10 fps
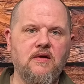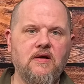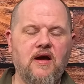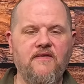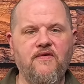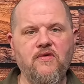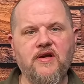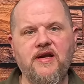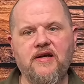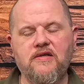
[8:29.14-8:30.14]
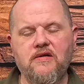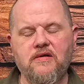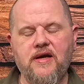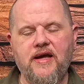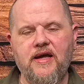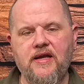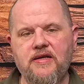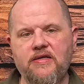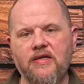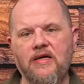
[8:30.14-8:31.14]
iPhone connector,
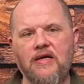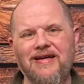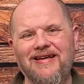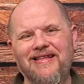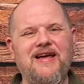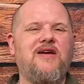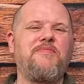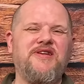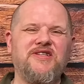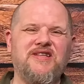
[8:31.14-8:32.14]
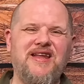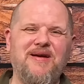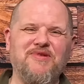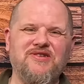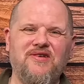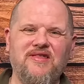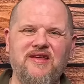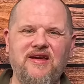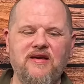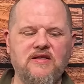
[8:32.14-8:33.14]
and that could be just an Amazon
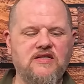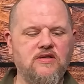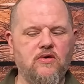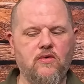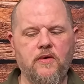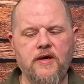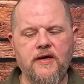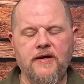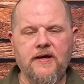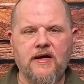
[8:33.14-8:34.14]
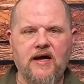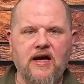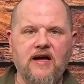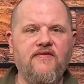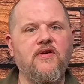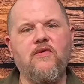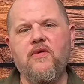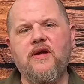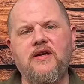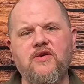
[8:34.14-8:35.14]
thing. So if
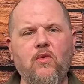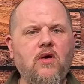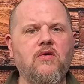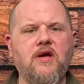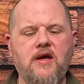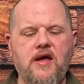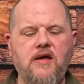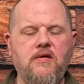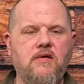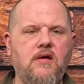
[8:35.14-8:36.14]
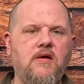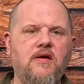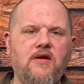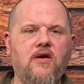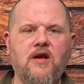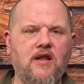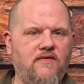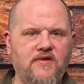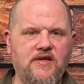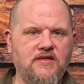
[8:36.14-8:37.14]
you're a Dewalt guy, you're gonna
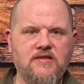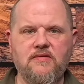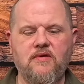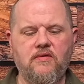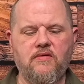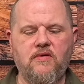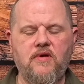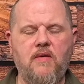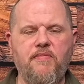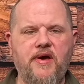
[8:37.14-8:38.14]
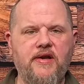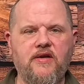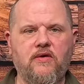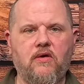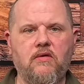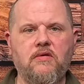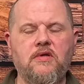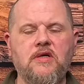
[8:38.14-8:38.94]
love these. They're not bad at all.